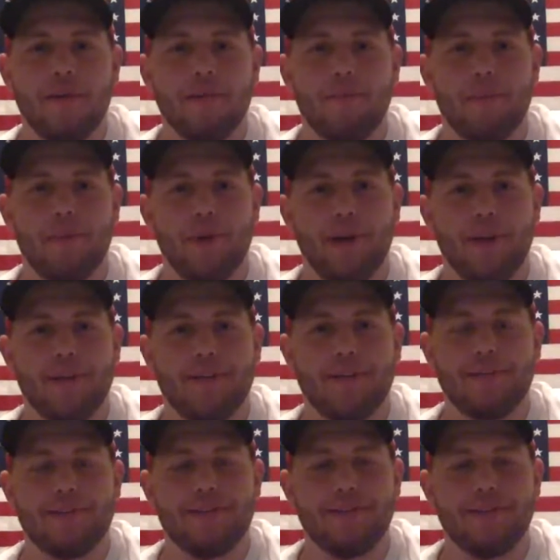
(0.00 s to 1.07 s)
But
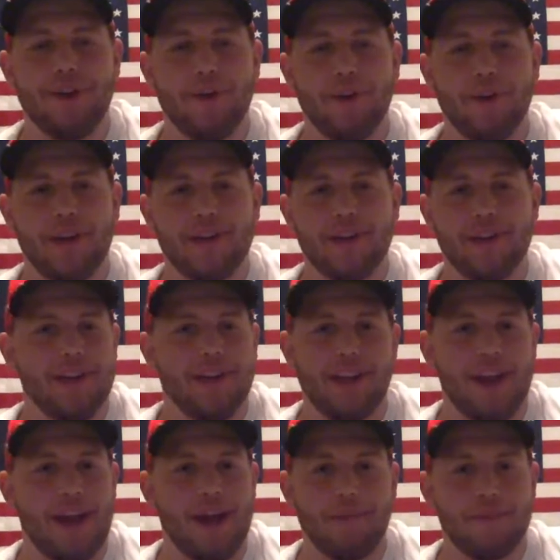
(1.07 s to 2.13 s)
going into
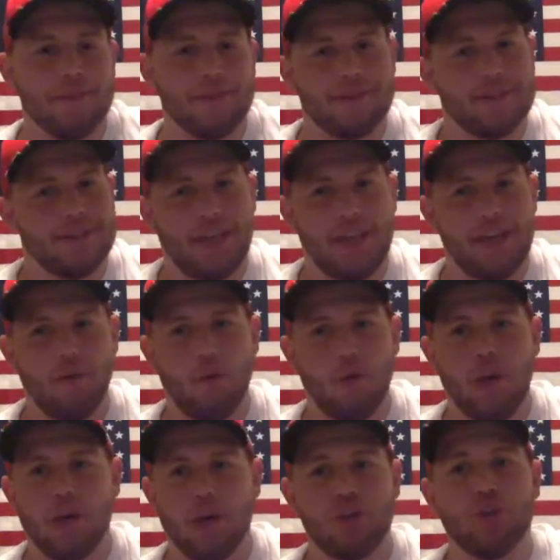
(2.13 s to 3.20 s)
Indianapolis,
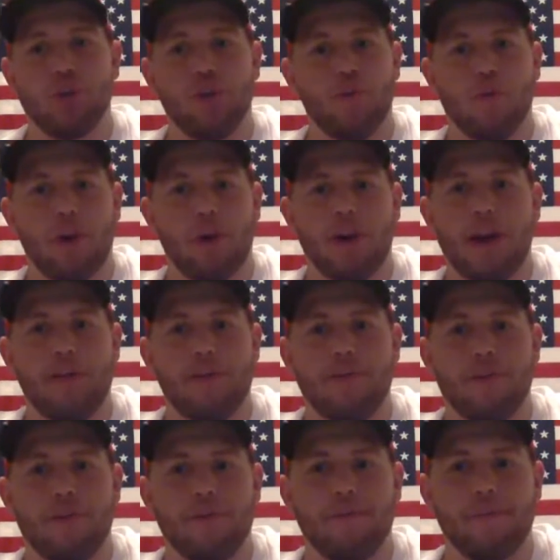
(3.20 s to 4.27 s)
it shouldn't work out
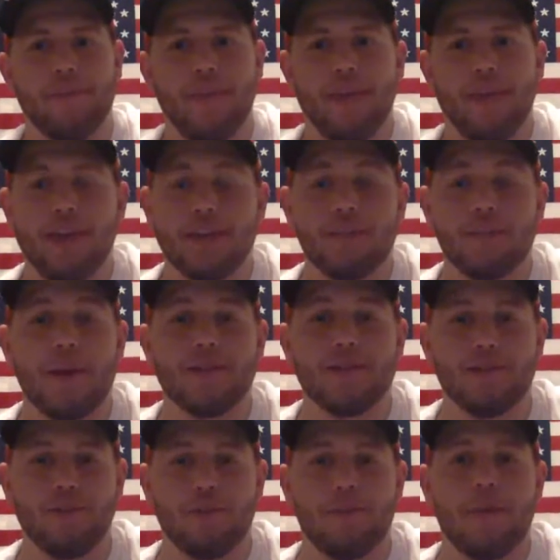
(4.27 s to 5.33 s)
for him,
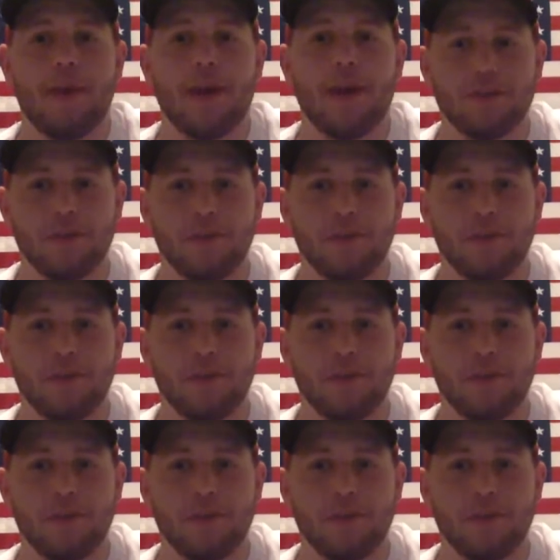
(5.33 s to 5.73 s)
especially with Patrick